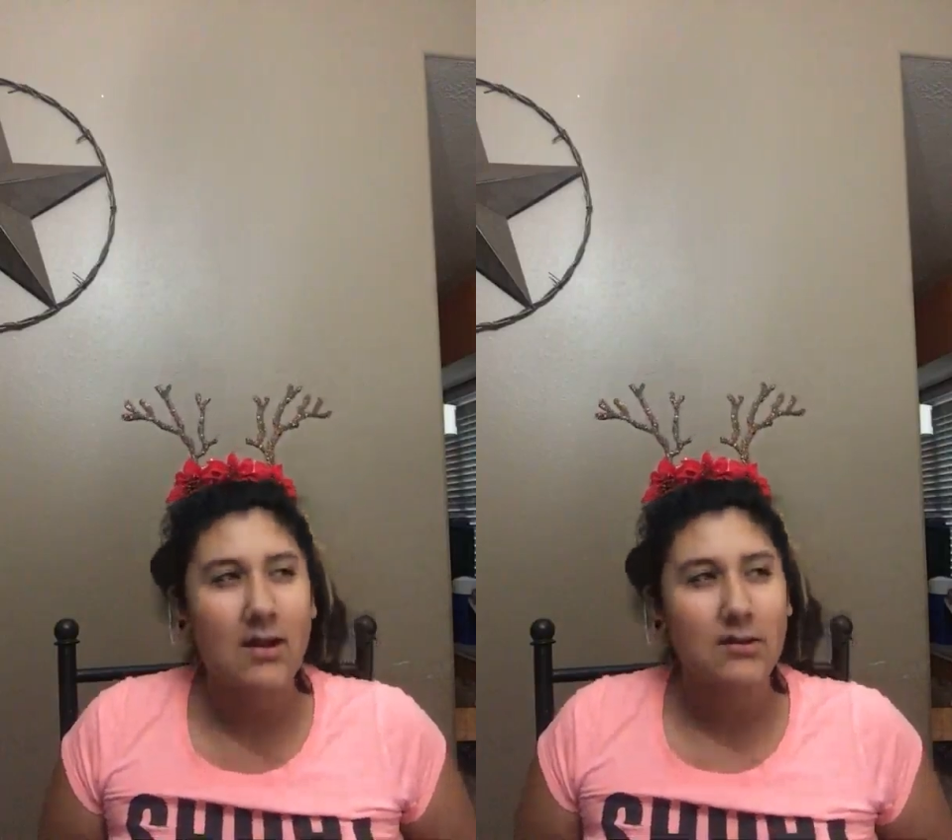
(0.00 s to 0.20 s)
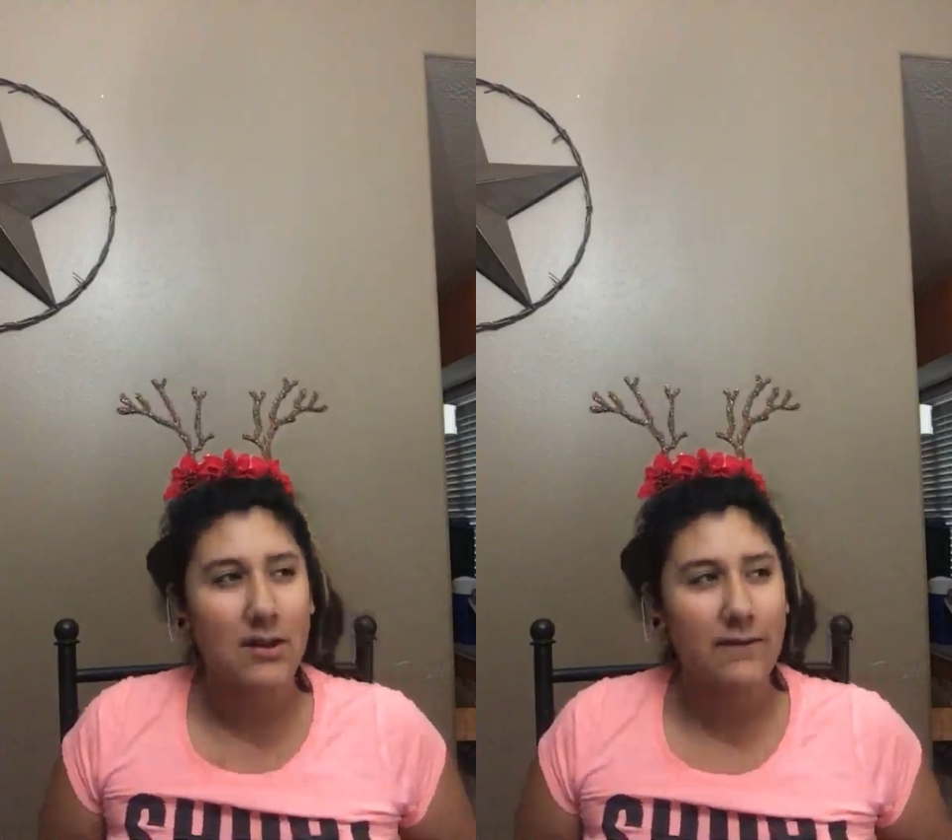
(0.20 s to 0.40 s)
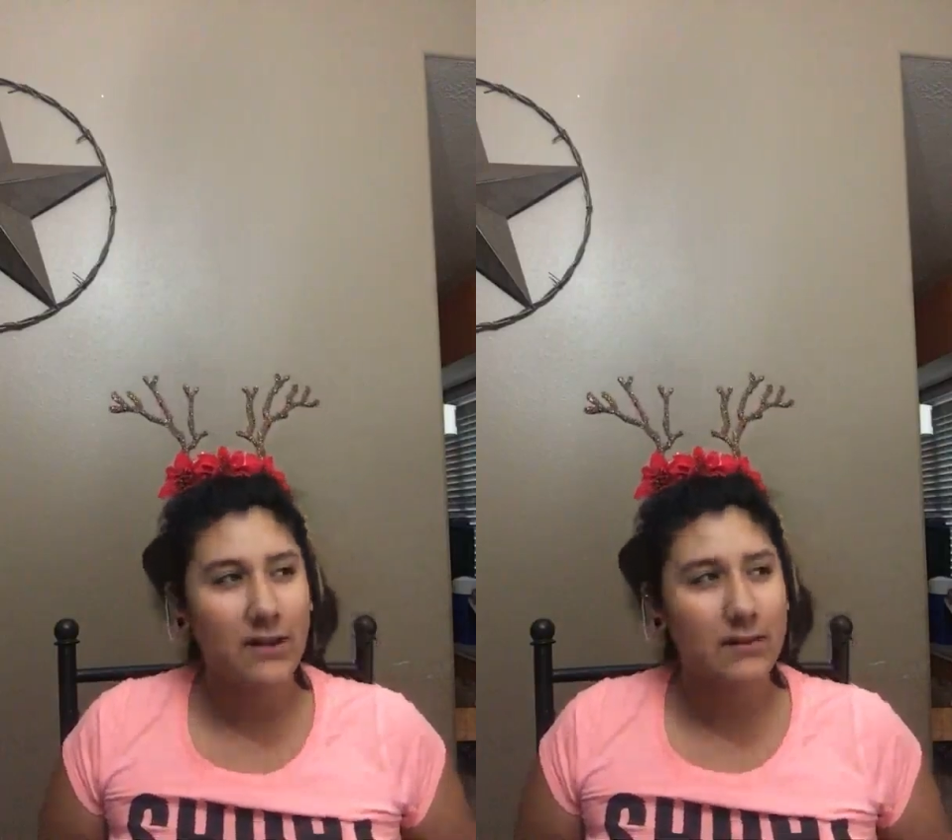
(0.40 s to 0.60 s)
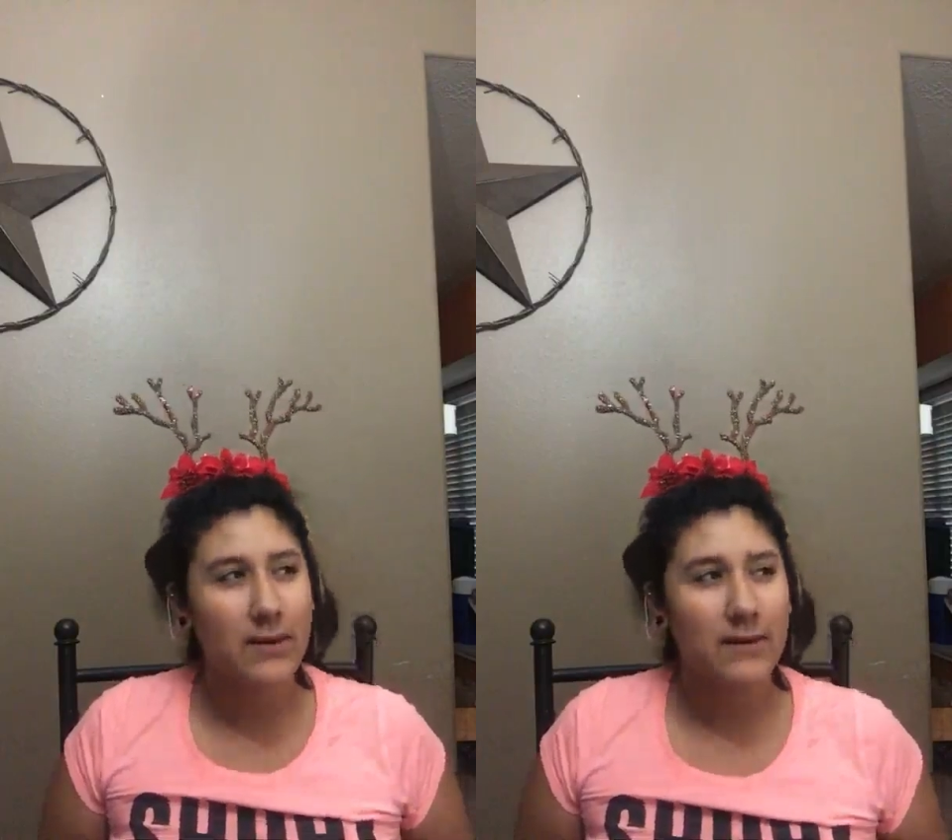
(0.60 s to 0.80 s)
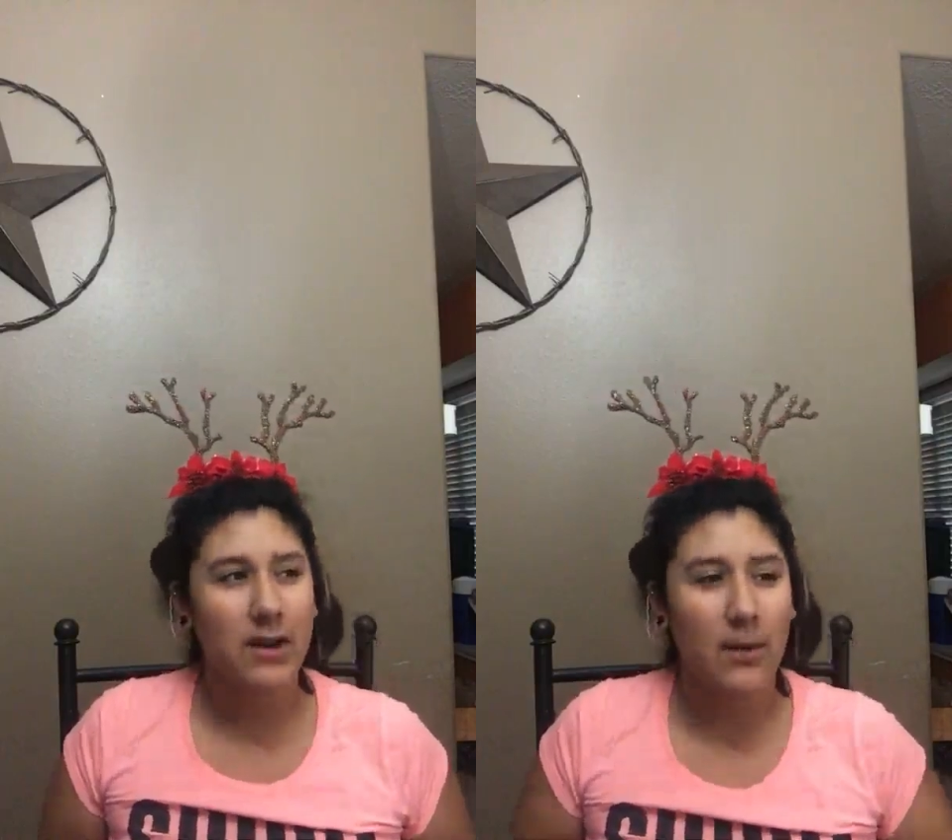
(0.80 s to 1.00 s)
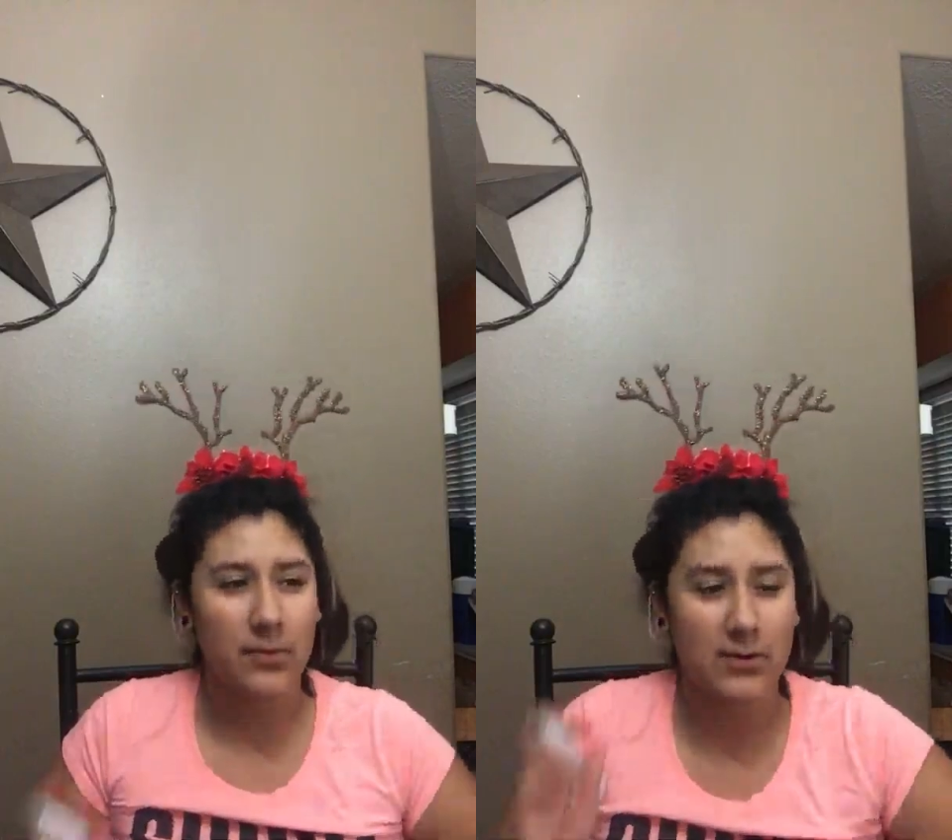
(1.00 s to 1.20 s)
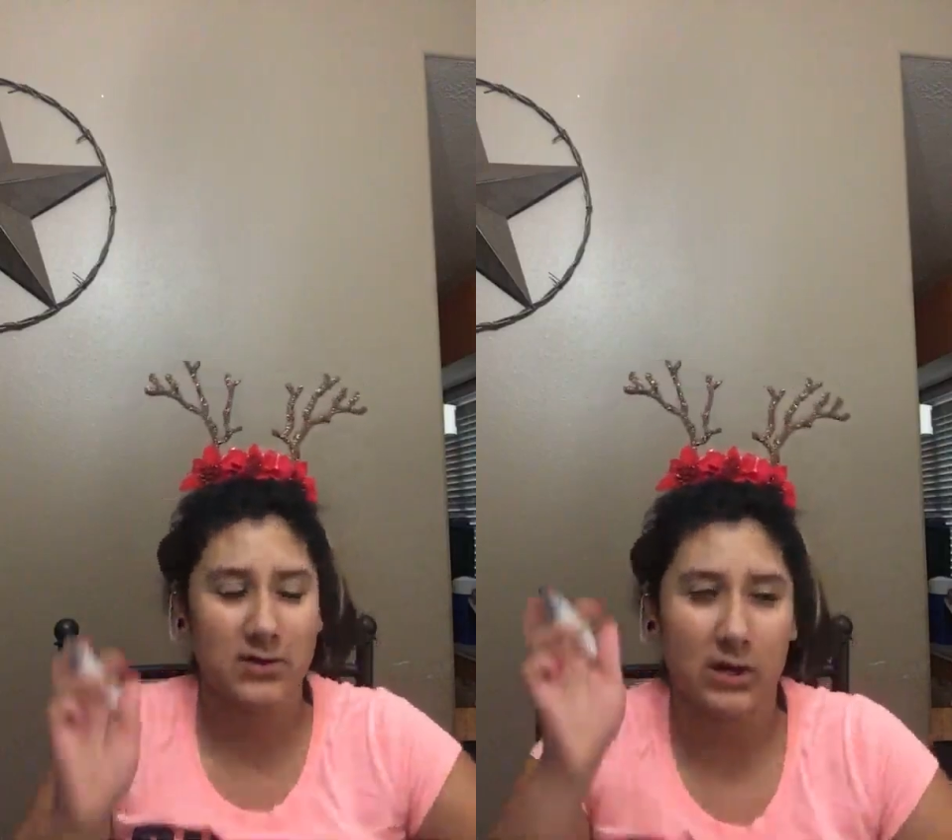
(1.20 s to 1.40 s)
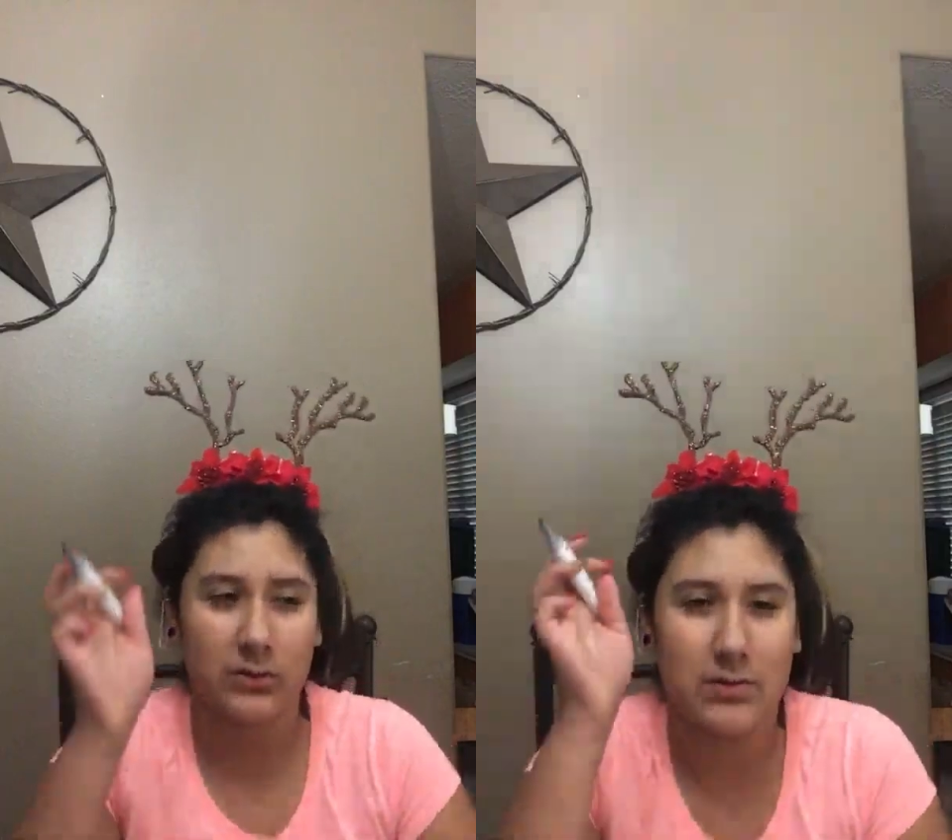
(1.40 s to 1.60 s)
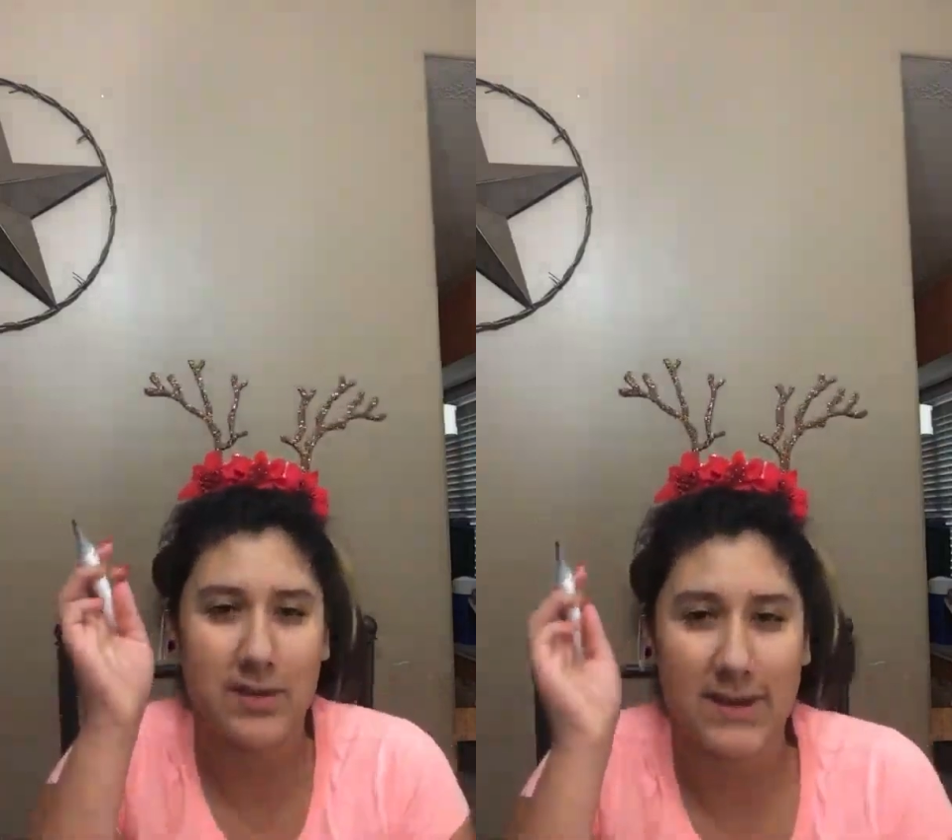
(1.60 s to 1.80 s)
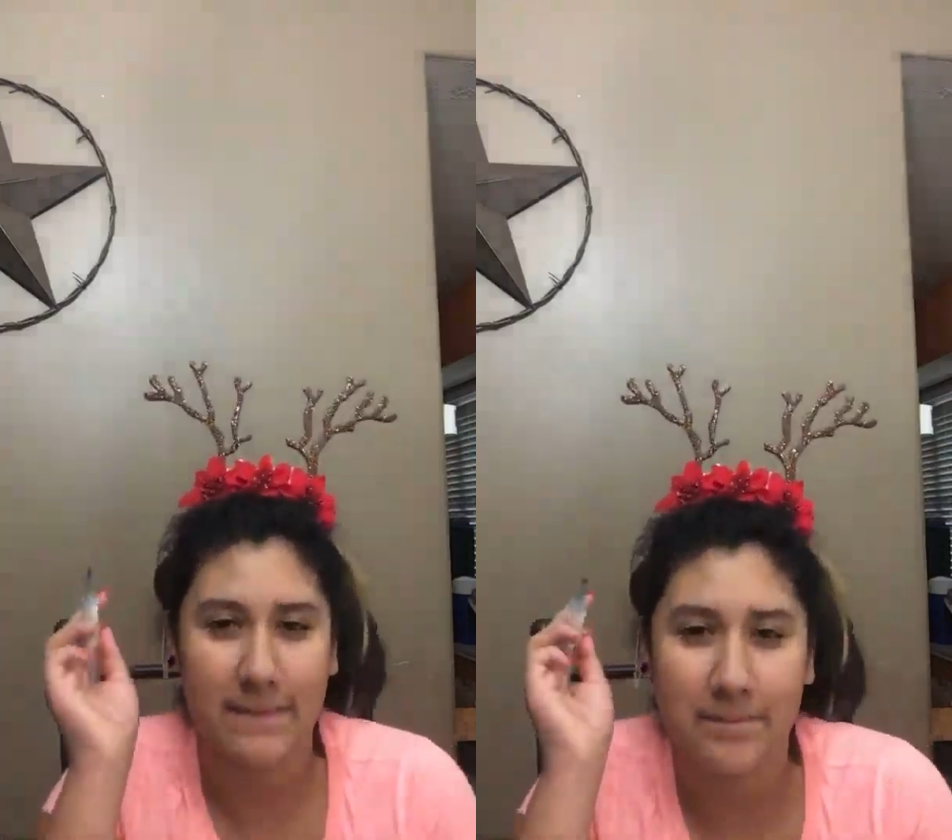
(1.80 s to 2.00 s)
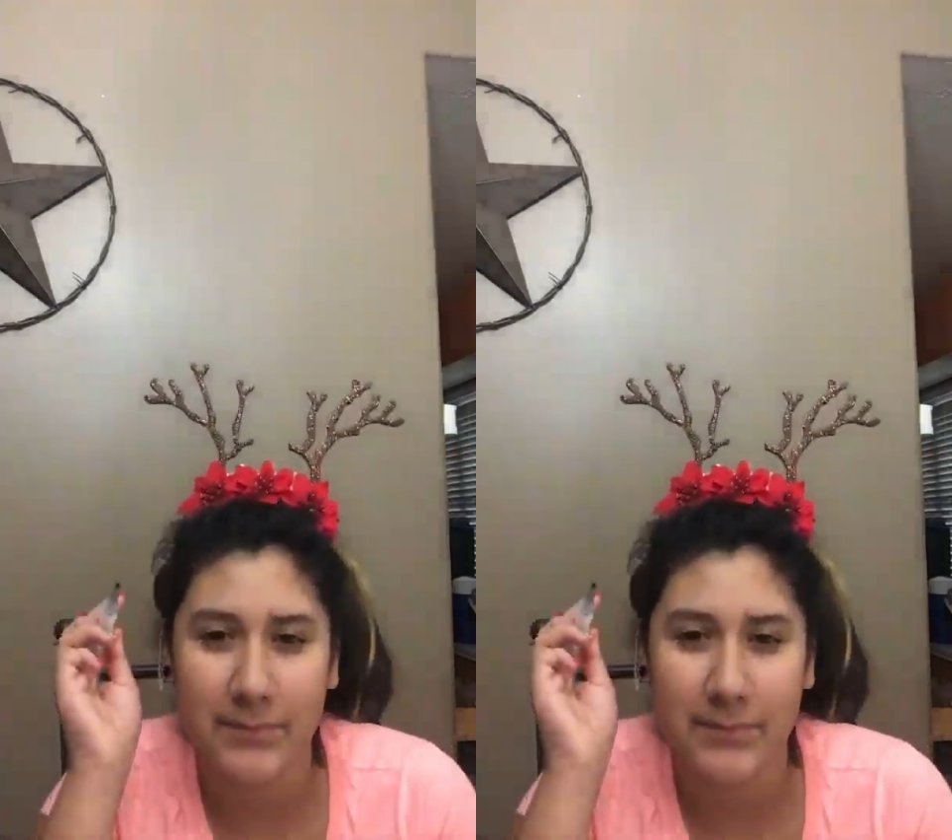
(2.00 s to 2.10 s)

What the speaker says: So I feel like my top three songs would be